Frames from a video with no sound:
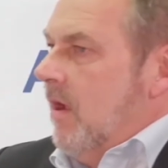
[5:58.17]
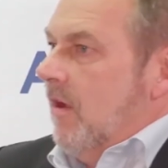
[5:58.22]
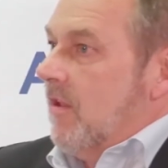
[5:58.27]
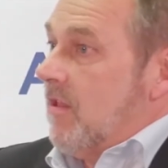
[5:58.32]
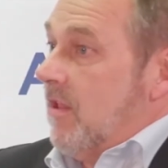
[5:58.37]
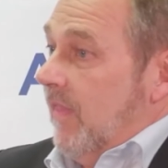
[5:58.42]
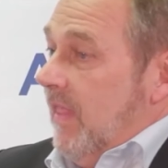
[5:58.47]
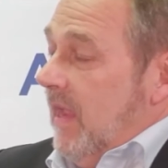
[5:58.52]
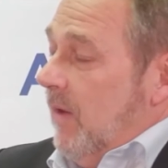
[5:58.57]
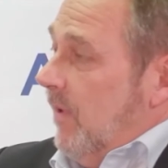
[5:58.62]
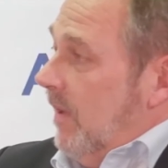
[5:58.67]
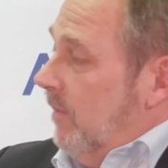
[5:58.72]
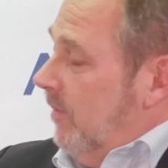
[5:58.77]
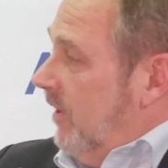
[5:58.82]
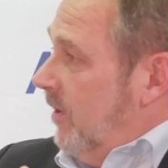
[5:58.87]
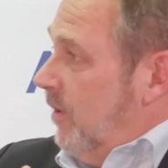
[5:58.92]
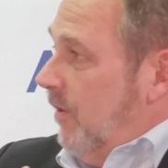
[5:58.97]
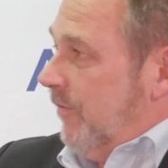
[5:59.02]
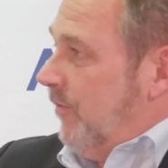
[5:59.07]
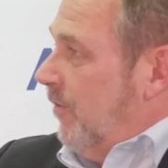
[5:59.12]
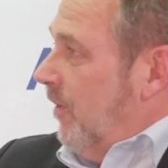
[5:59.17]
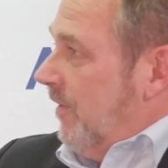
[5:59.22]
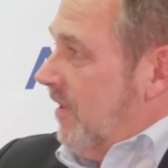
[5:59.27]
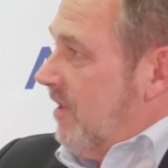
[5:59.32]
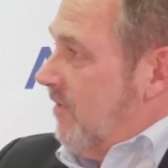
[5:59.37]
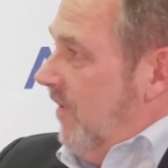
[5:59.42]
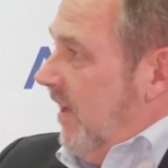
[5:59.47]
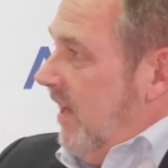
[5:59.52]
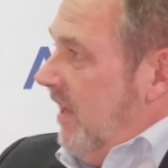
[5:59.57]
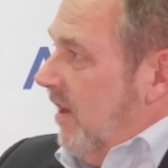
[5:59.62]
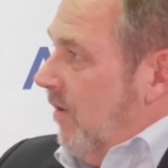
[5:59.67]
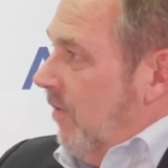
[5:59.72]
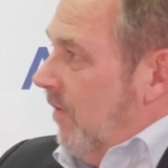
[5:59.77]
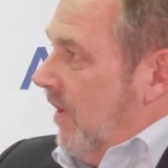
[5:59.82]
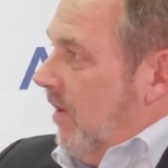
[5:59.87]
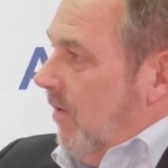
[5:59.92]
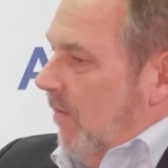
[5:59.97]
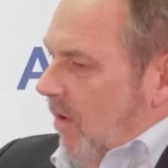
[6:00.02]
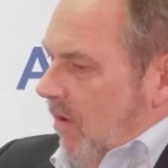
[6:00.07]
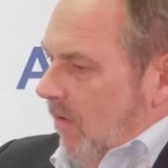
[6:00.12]
So they were able to go through all this video
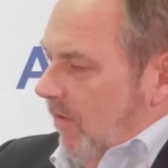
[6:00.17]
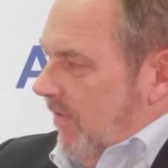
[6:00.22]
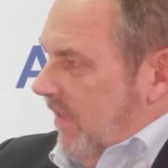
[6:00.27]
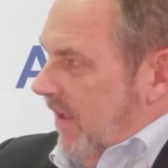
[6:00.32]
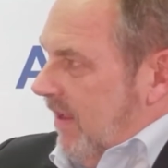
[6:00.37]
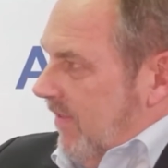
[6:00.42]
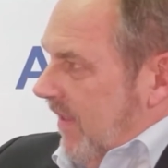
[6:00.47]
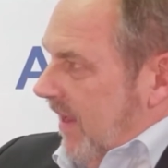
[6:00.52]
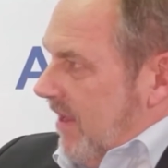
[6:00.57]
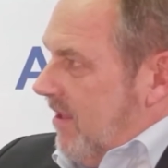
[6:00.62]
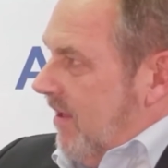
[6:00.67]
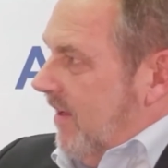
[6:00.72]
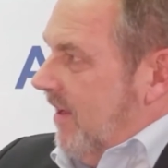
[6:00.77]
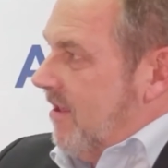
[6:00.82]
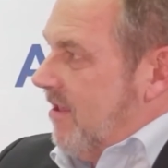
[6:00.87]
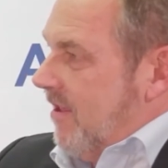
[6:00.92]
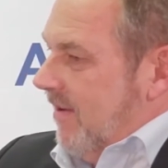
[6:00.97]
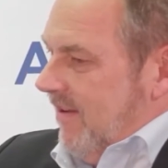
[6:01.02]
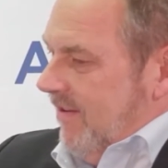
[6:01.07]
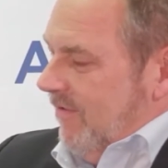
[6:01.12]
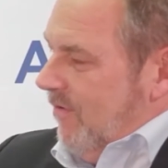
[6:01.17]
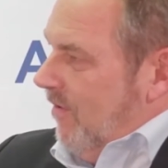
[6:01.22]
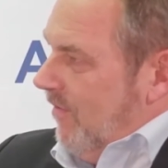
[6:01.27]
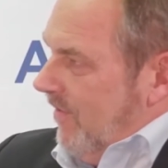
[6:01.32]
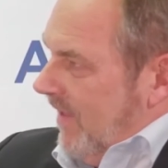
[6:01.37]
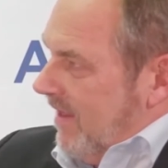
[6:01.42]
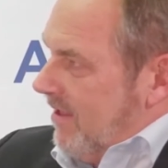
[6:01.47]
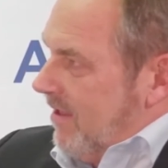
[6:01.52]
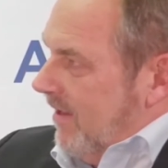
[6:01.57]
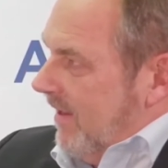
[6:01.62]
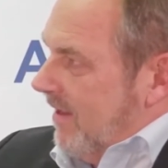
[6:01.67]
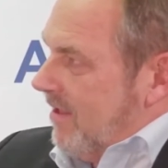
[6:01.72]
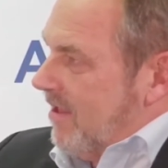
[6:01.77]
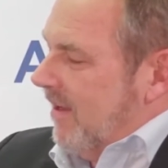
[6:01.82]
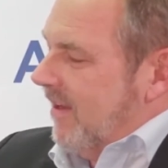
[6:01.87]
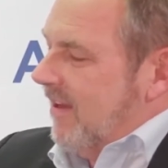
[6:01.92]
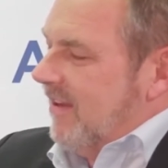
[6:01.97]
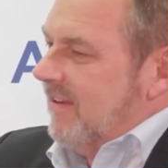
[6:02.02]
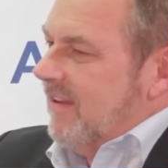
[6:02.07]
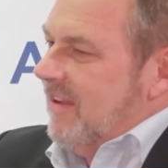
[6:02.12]
and go, oh, that's an incident. Oh, that's an
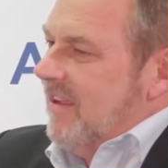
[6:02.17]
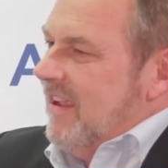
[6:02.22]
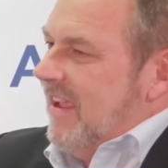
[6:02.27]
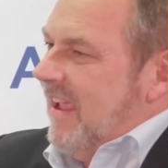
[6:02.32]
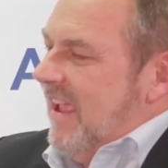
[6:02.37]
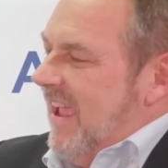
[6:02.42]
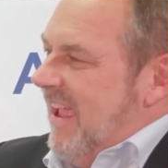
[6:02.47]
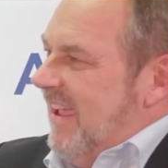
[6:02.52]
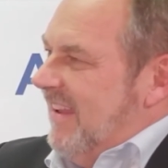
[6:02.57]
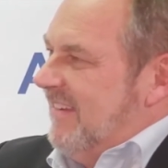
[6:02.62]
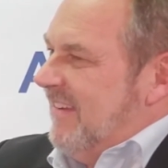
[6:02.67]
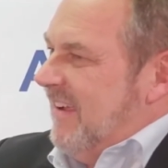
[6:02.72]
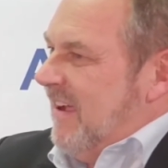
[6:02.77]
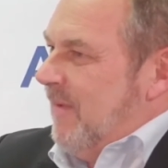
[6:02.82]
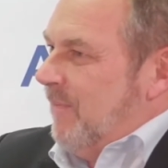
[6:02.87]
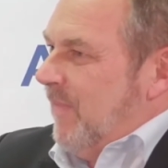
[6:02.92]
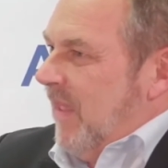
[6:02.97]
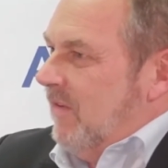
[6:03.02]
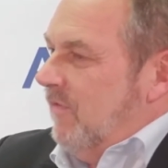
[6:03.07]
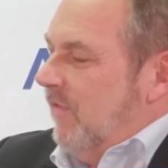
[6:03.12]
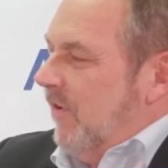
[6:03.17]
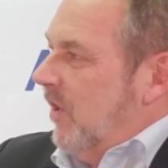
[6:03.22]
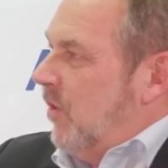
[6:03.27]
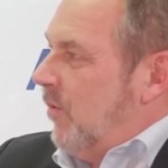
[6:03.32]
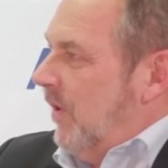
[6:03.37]
incident. And very